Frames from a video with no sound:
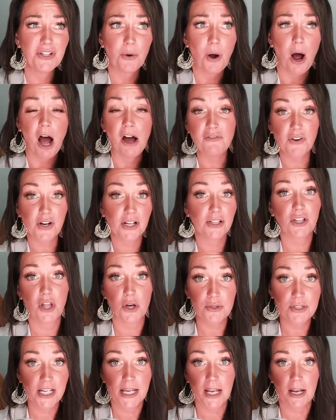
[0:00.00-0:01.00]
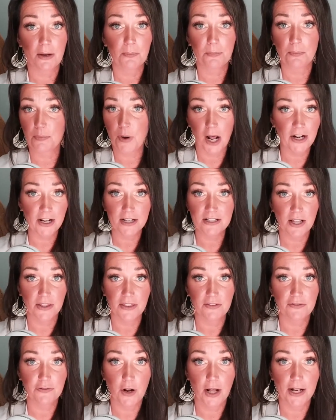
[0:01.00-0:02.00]
offering low-ticket products on
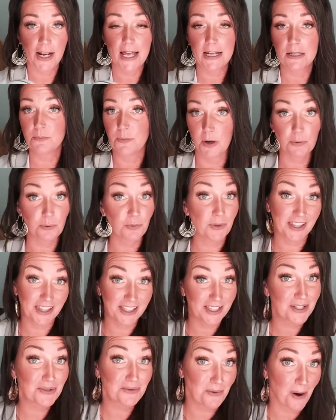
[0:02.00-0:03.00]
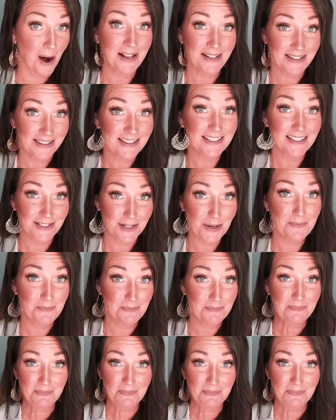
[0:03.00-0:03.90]
the front end, but really you want to